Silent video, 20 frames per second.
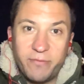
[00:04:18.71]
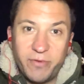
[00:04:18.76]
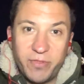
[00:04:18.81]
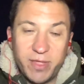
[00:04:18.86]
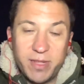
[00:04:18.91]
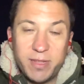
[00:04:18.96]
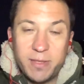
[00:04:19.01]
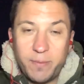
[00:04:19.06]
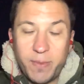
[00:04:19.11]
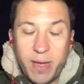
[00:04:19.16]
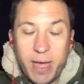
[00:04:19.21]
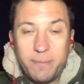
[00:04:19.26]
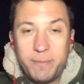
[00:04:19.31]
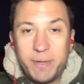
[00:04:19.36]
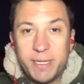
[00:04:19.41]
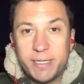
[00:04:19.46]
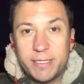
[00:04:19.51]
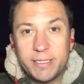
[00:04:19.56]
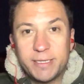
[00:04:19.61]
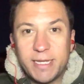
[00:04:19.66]
within the
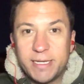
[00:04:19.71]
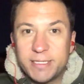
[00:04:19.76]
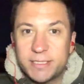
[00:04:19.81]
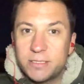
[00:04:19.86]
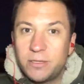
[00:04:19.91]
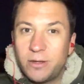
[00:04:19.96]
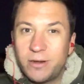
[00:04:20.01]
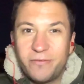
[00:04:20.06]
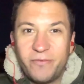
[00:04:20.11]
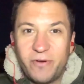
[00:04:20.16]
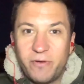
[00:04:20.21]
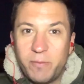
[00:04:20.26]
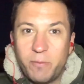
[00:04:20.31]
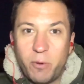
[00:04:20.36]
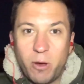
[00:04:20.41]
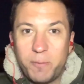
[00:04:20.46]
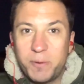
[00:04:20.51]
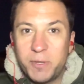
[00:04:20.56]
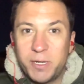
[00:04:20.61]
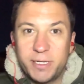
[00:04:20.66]
public, that is not a very
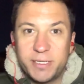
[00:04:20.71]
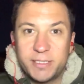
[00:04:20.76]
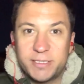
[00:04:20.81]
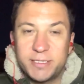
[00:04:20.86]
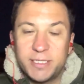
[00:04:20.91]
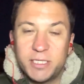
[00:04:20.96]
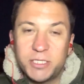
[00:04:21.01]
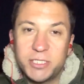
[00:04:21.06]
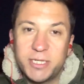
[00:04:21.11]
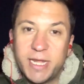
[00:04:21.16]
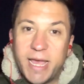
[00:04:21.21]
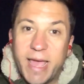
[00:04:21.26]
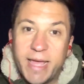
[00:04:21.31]
popular decision.